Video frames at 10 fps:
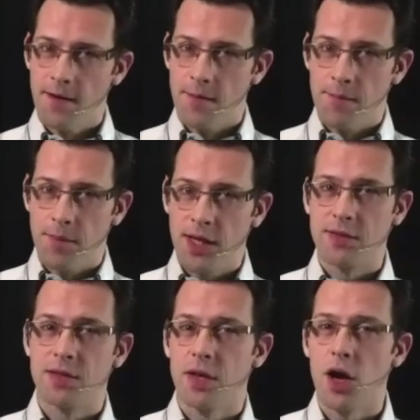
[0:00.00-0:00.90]

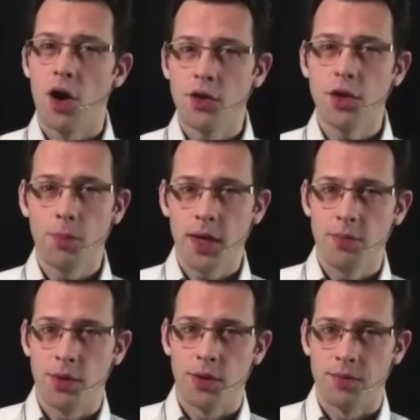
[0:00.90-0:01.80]
But on your
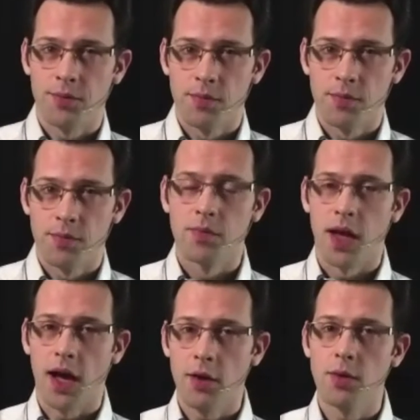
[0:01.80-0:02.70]
paper,
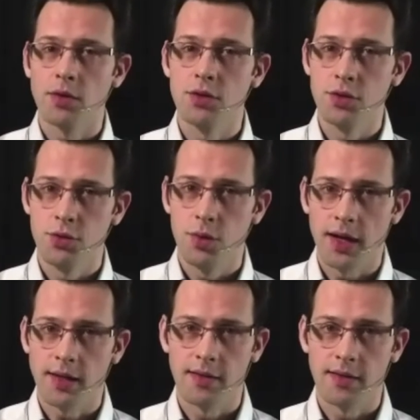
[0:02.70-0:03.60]
I want you to
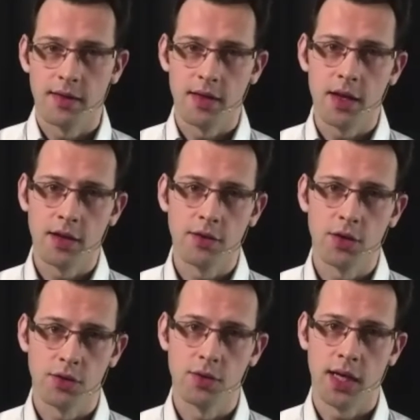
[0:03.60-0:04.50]
write the answer
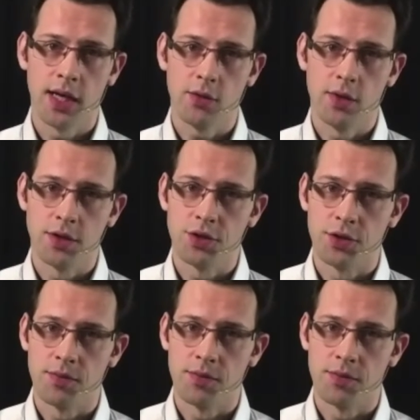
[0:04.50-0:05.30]
to that question.